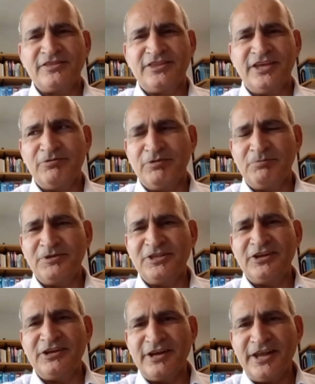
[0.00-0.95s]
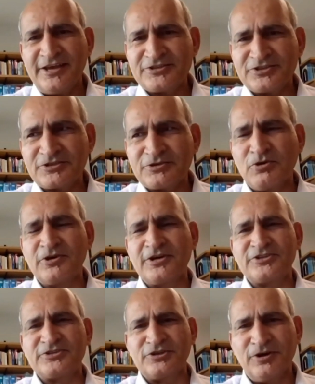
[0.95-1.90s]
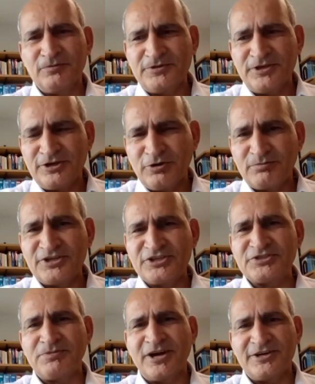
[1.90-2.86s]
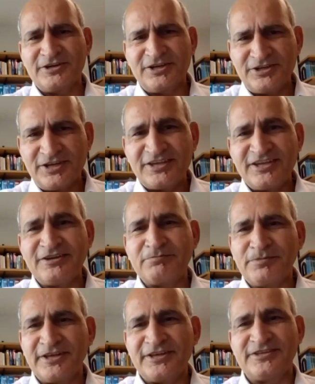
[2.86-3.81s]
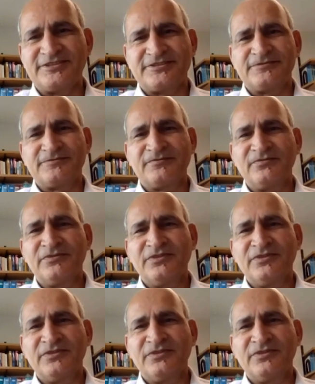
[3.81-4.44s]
there will be the next Congress of the Communist Party taking place.